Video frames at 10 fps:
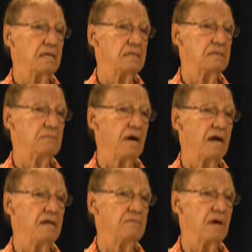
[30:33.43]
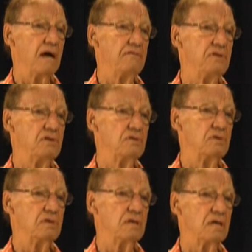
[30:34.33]
to my, in my view,
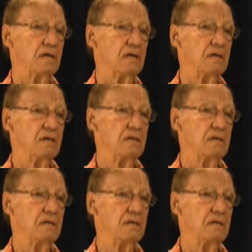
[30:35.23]
uh,